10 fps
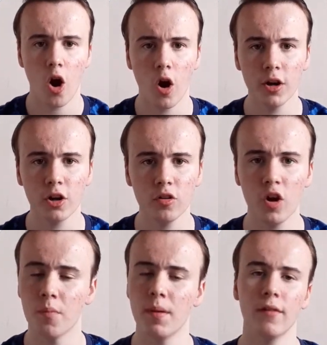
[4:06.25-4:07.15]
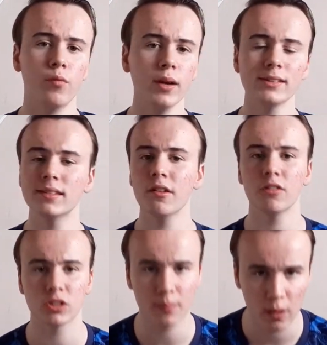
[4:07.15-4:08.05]
I don't know, but if we're
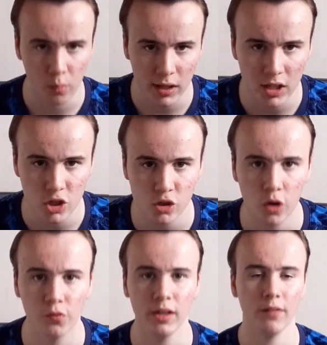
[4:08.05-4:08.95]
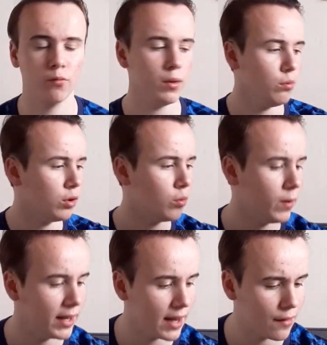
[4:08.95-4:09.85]
serious about winning a trophy, if we want to
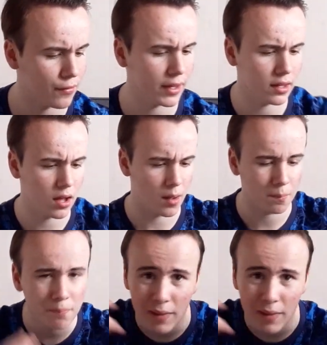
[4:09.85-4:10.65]
win an FA Cup,